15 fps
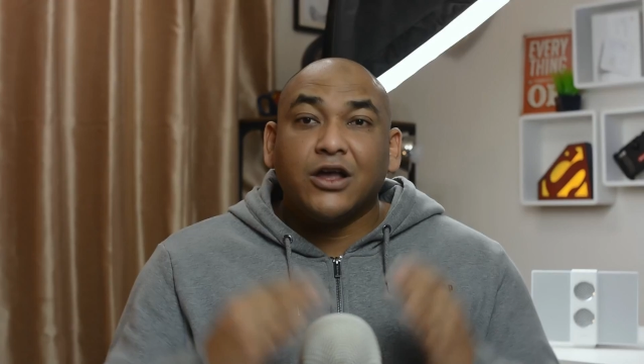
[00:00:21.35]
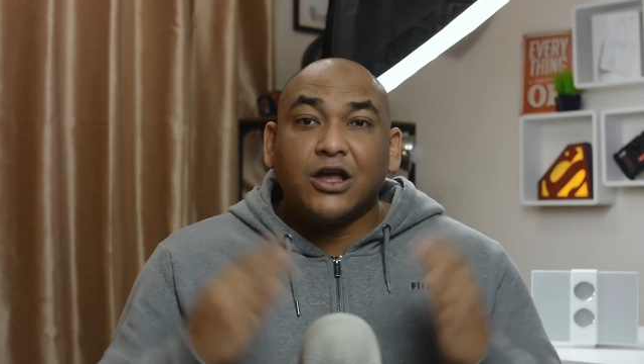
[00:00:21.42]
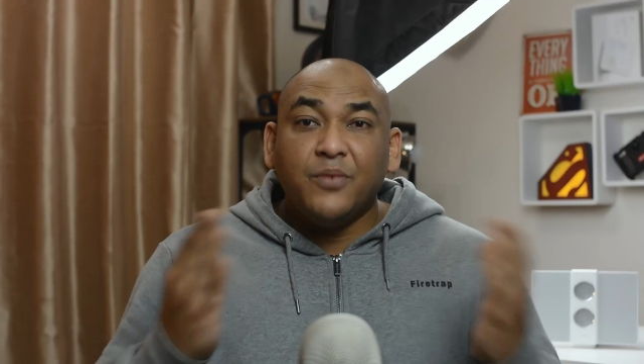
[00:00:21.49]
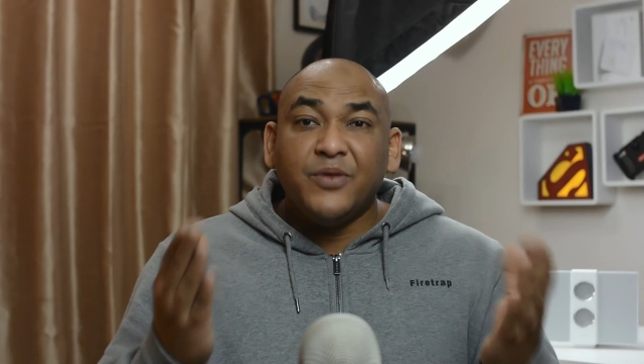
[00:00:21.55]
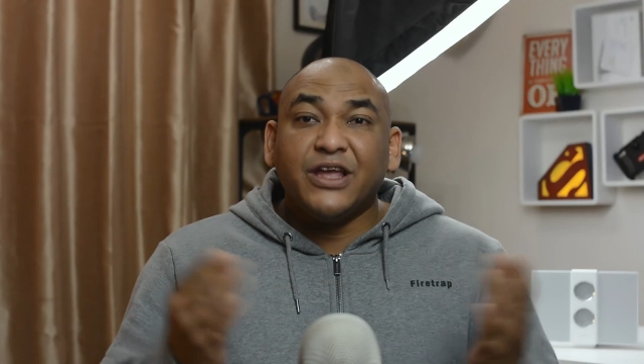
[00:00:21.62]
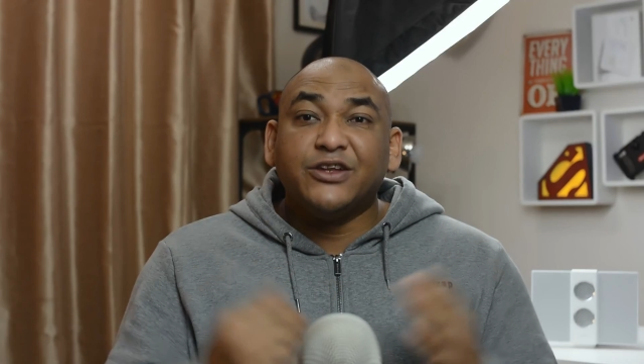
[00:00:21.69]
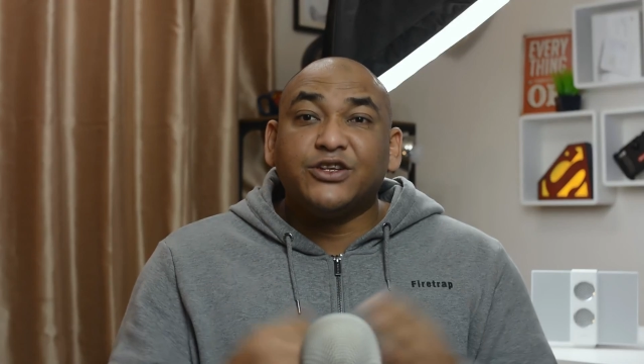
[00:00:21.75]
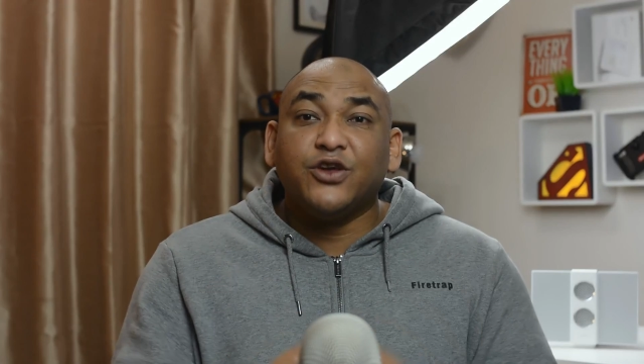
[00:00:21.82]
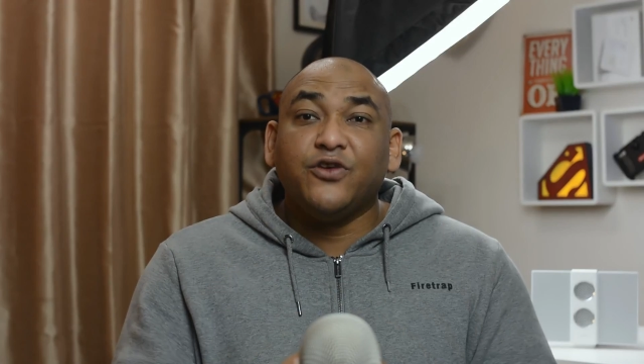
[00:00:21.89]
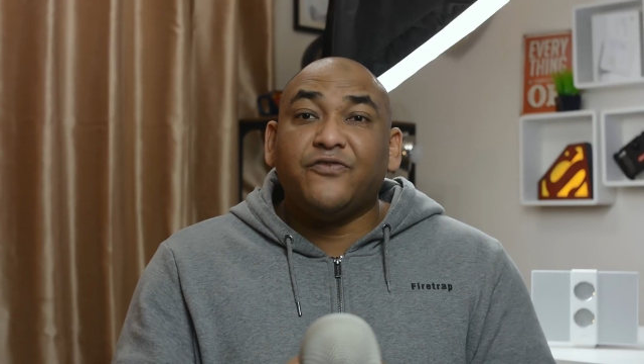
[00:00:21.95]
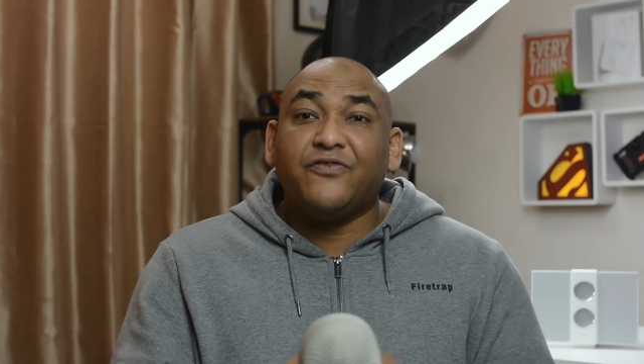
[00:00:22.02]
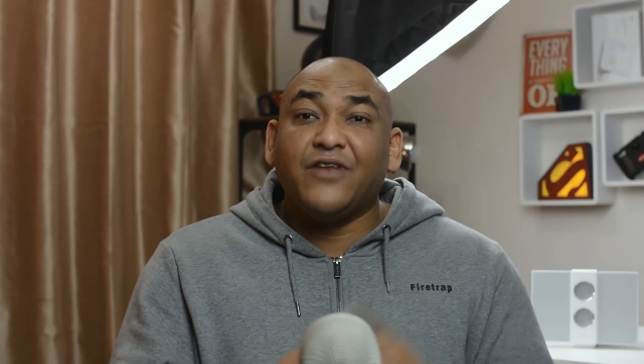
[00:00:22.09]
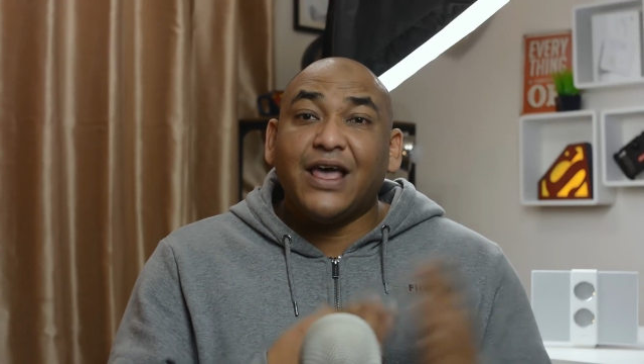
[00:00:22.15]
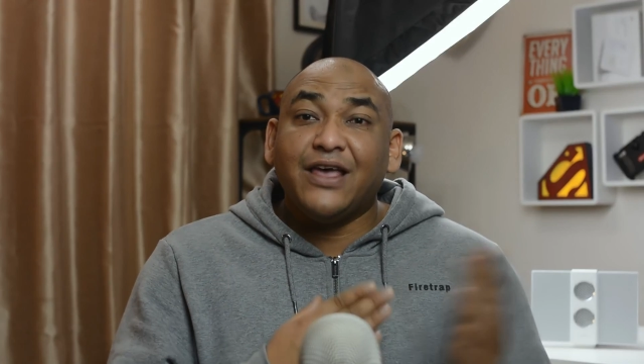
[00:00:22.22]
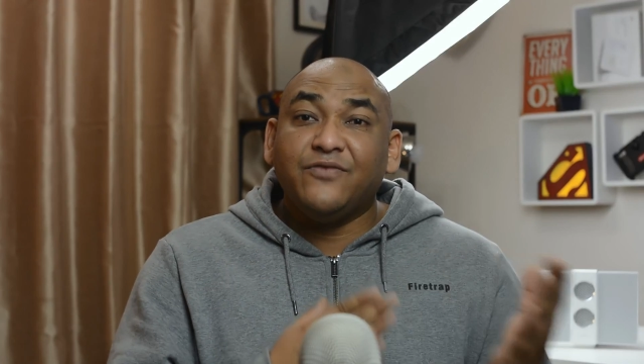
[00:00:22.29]
Coming in two
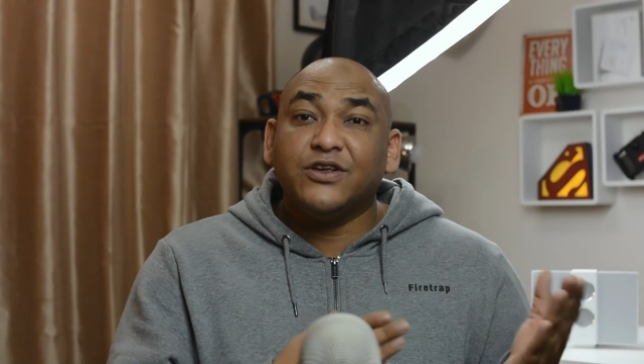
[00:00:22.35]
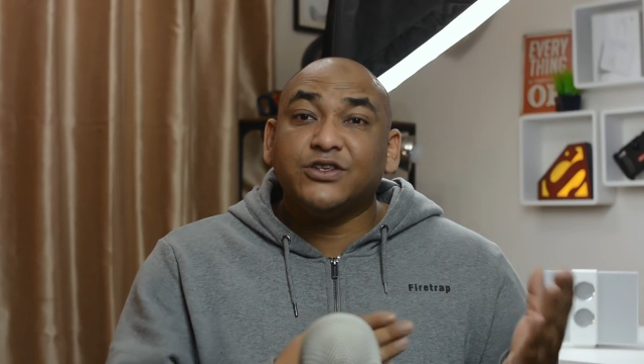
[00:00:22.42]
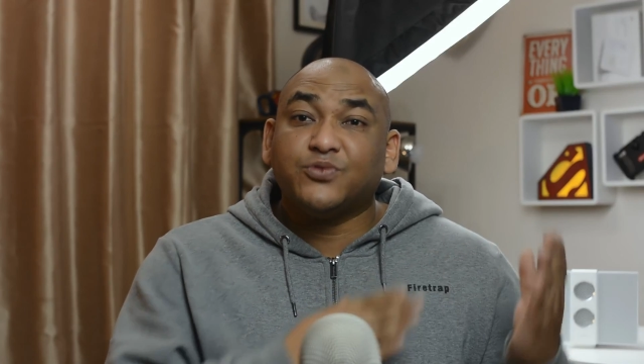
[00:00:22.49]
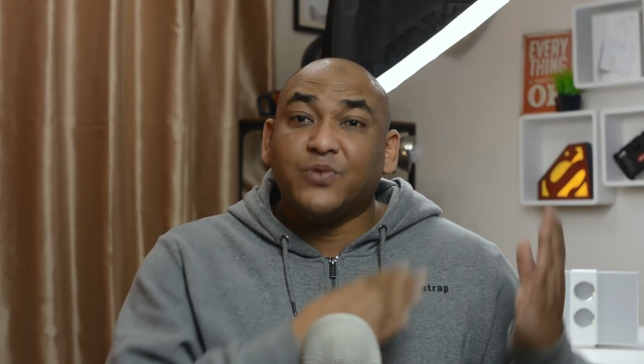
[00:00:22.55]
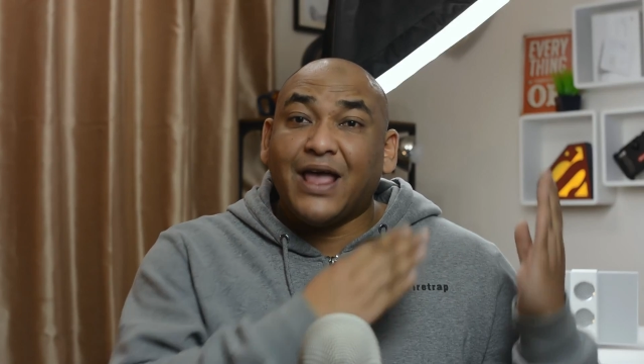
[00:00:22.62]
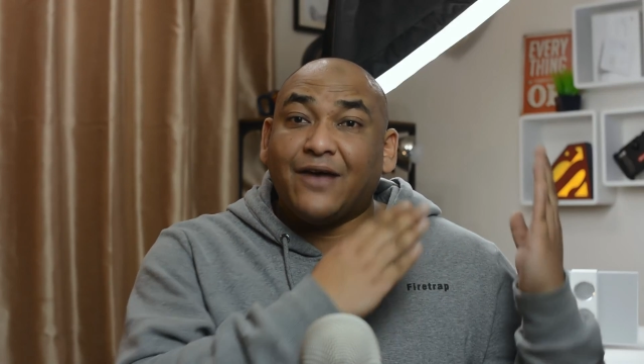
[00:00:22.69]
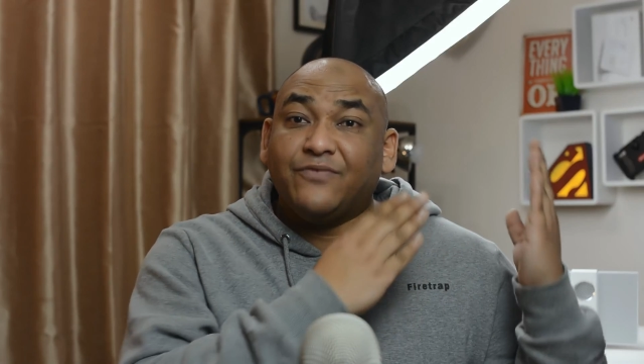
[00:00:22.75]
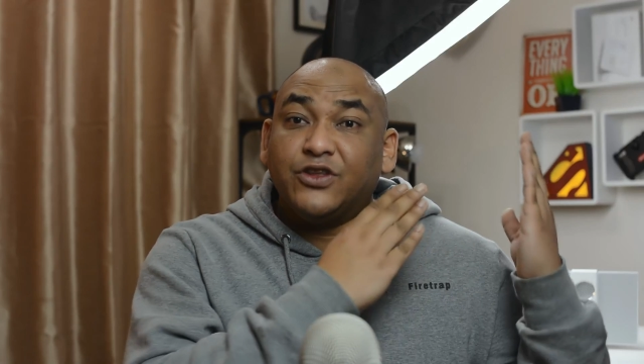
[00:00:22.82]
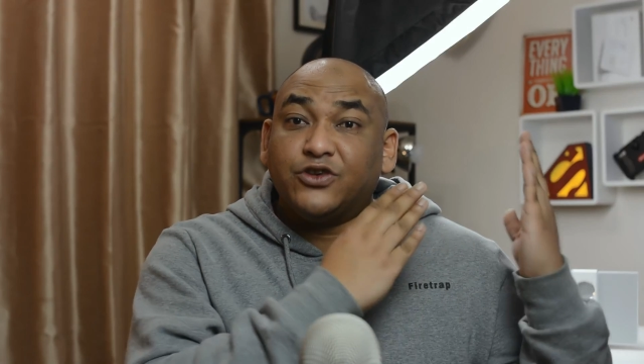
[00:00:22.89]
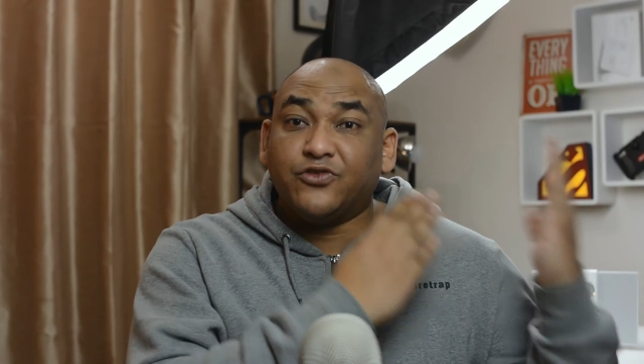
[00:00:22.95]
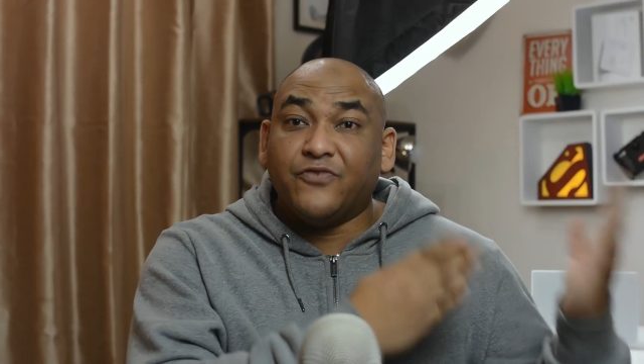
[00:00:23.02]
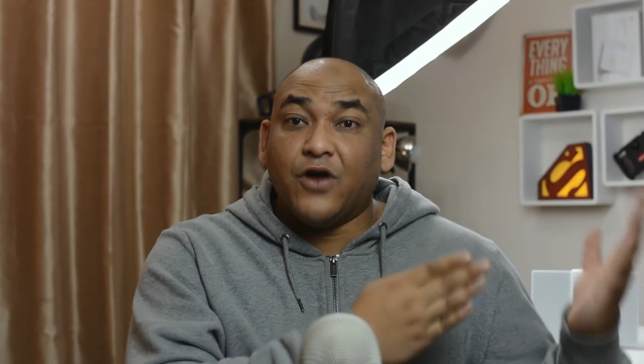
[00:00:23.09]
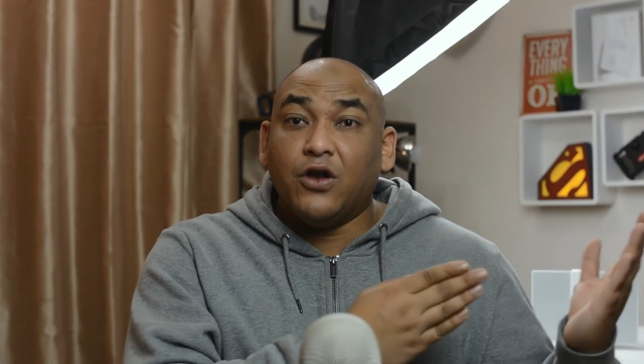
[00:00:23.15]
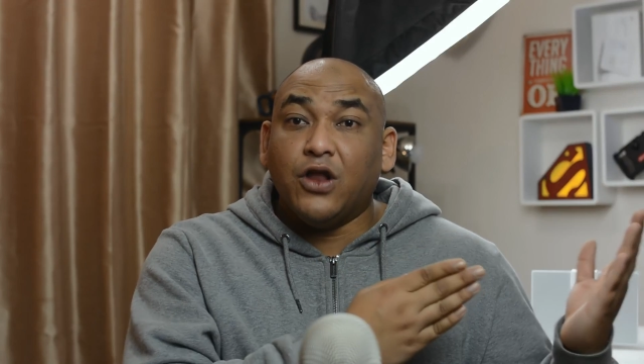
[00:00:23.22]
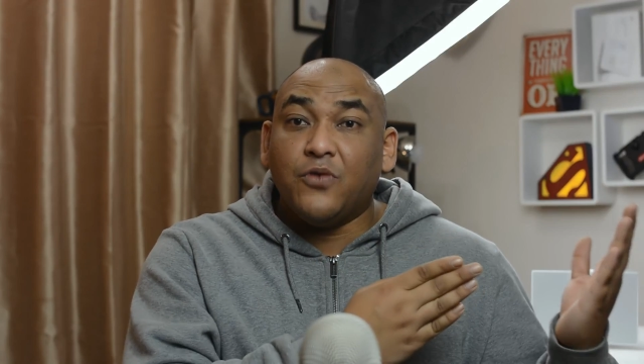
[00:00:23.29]
flavours, we have the
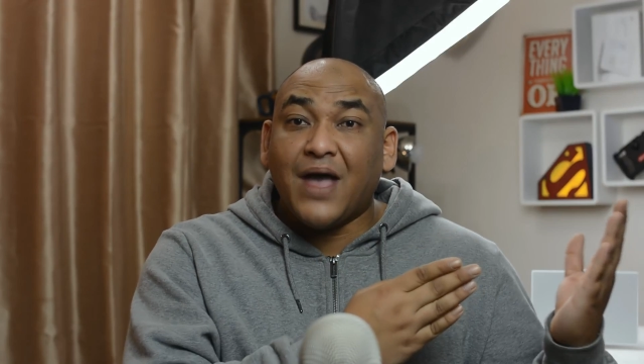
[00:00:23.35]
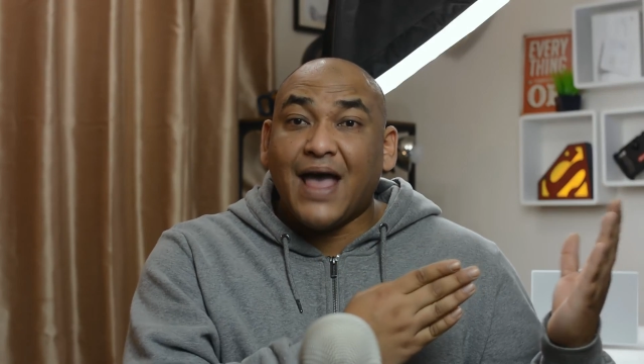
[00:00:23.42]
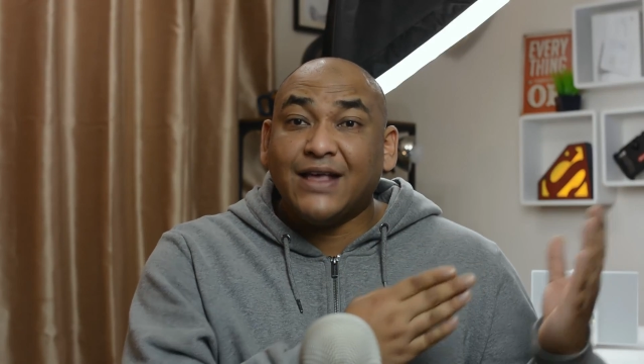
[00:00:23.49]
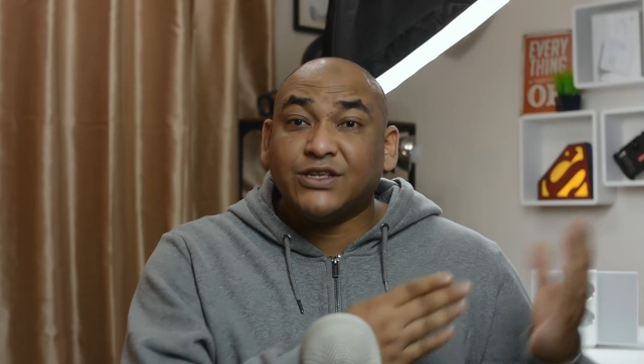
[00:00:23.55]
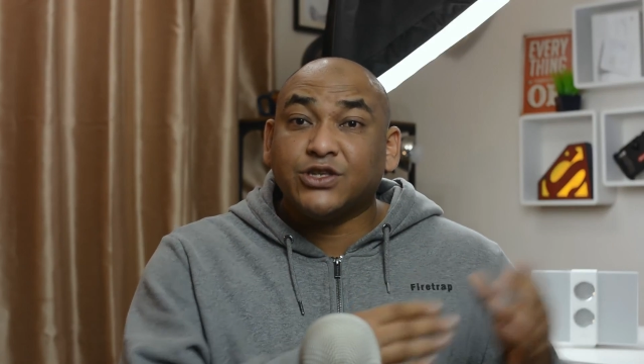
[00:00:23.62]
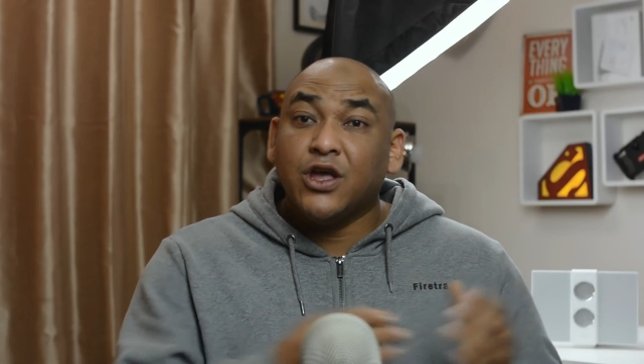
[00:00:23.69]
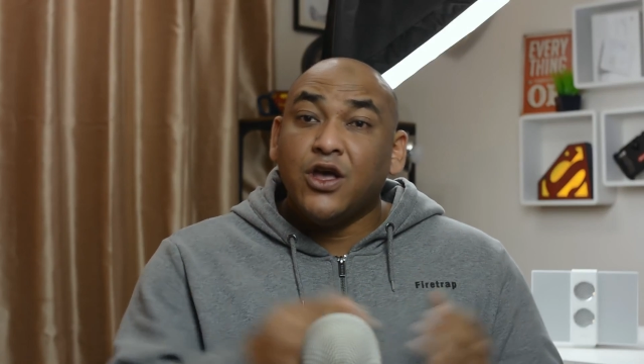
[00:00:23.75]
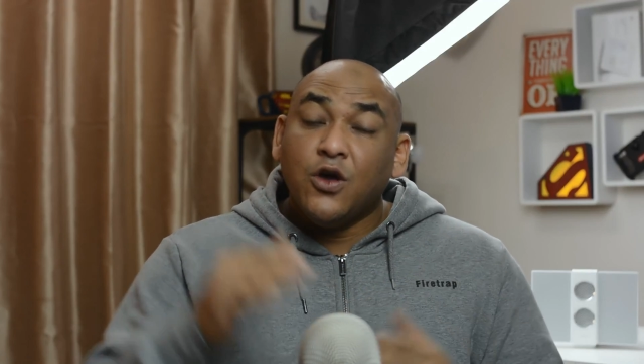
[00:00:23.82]
Trevolo S,